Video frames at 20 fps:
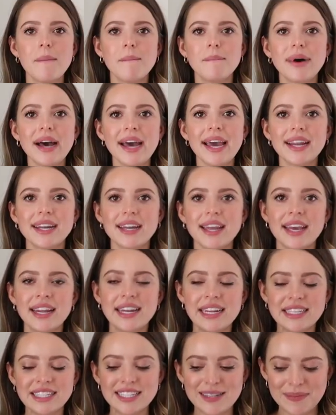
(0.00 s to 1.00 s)
but it
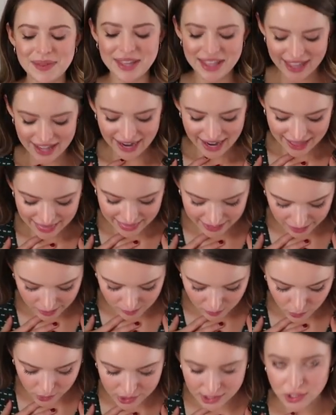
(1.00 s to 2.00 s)
is something that I think
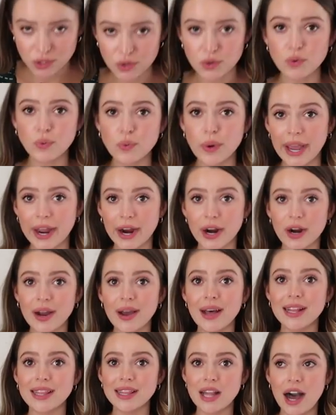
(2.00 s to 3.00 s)
I'm going to wear
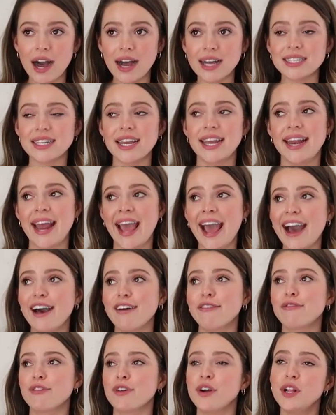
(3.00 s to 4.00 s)
a lot and
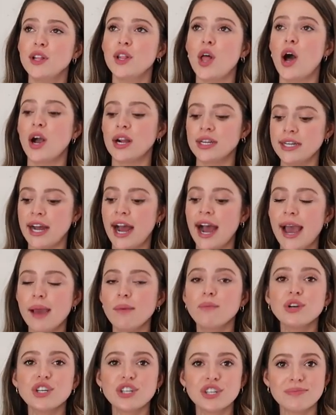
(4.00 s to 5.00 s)
have for a long
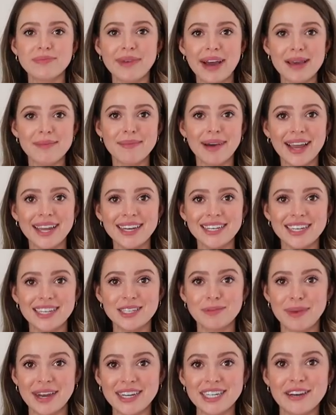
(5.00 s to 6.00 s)
time, which in my mind
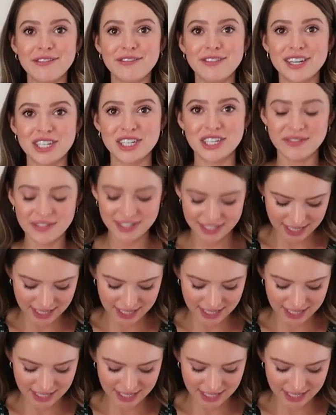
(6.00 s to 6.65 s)
is my definition of a